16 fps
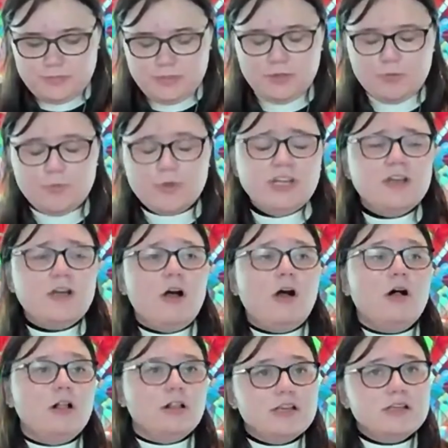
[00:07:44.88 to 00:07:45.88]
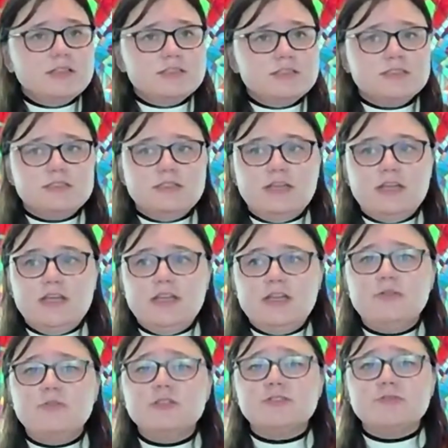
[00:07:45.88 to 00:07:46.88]
When he called us,
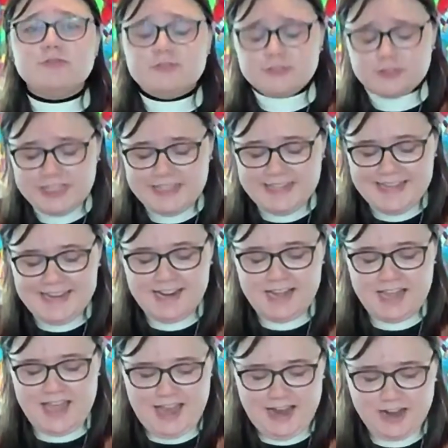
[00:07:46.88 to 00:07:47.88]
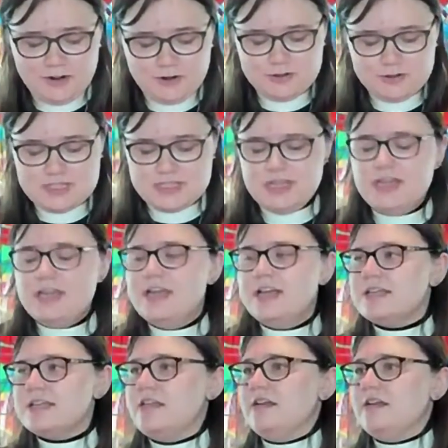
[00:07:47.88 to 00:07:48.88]
he was freaking out,
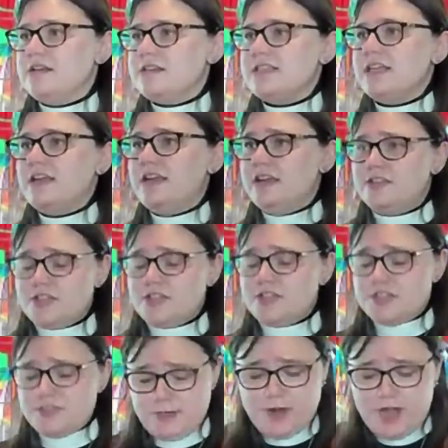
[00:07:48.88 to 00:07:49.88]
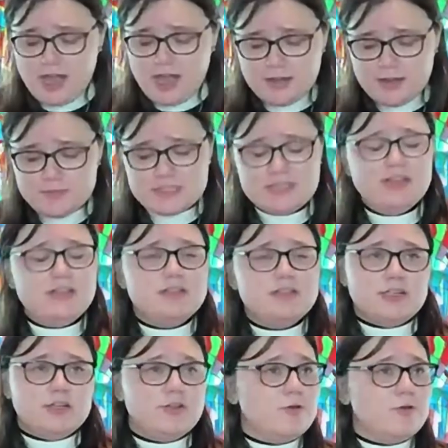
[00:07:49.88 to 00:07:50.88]
telling us that he had just been robbed and he
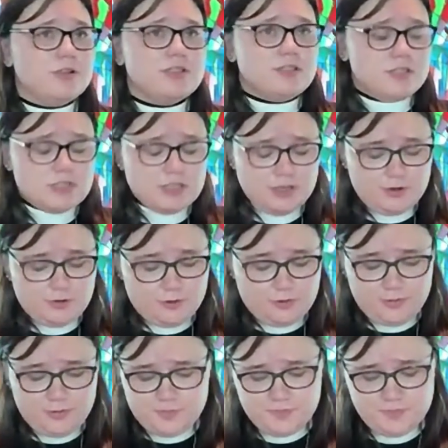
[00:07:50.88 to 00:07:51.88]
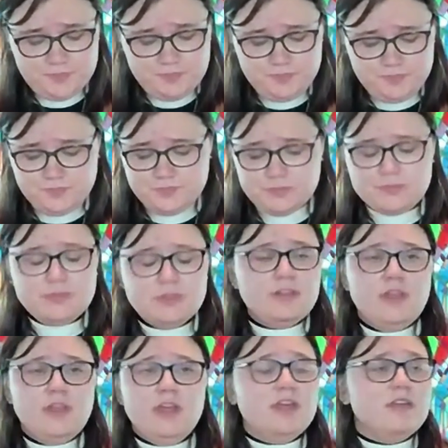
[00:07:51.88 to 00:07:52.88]
didn't know what to do.
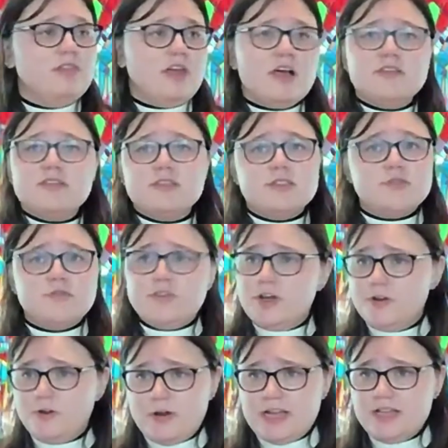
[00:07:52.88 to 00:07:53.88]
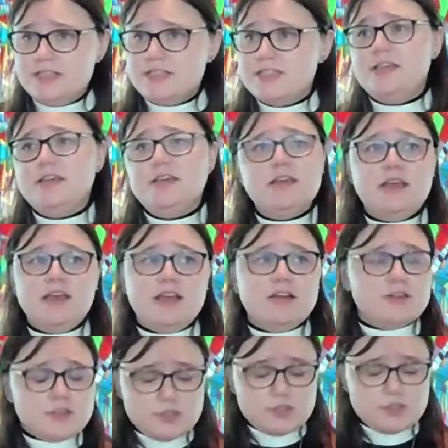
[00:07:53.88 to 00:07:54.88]
He had lost his photo ID and
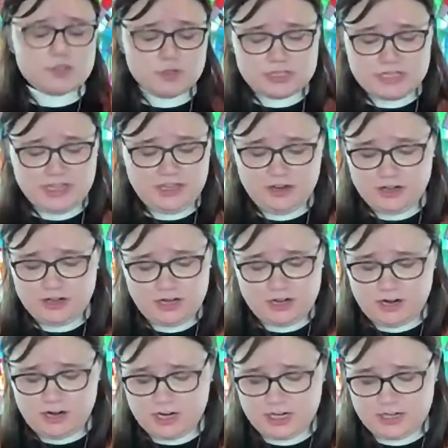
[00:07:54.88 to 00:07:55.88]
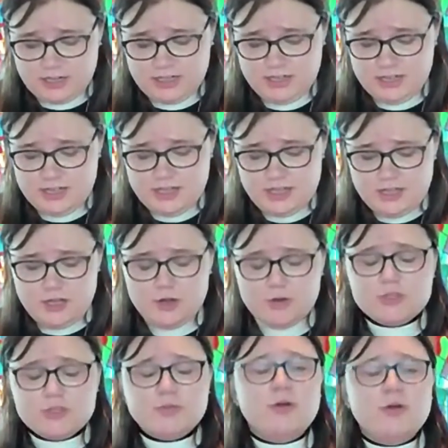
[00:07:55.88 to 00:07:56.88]
a social security card,
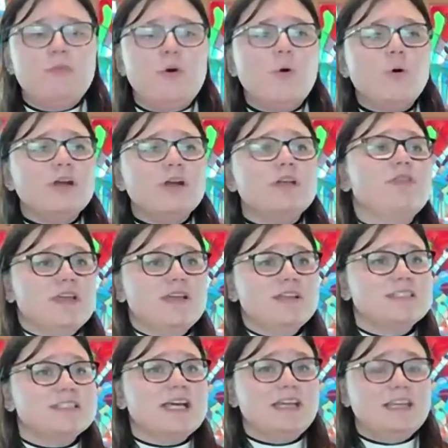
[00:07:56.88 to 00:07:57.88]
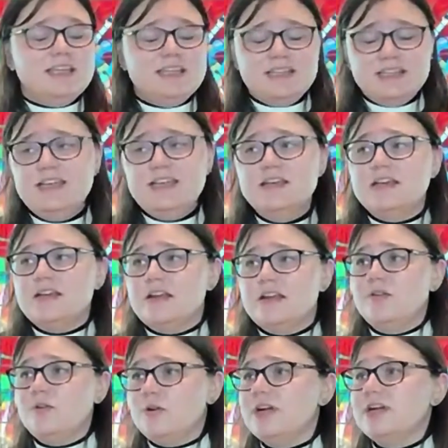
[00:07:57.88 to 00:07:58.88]
which were important things that he needed
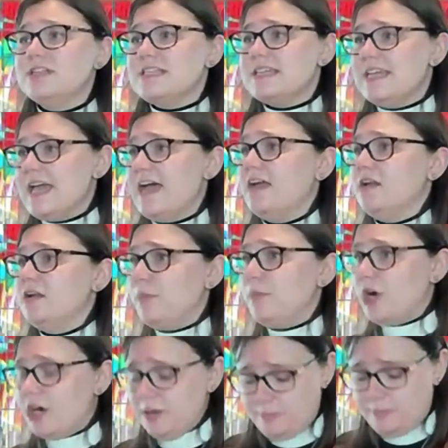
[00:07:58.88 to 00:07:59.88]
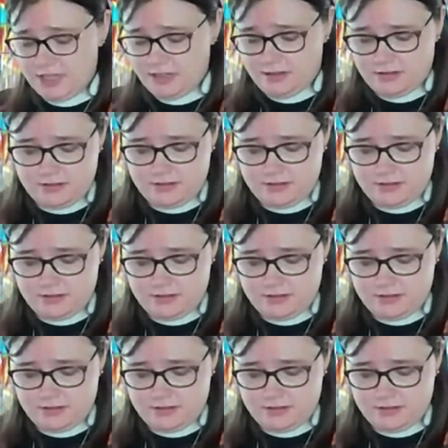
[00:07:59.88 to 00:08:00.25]
in order to get an apartment.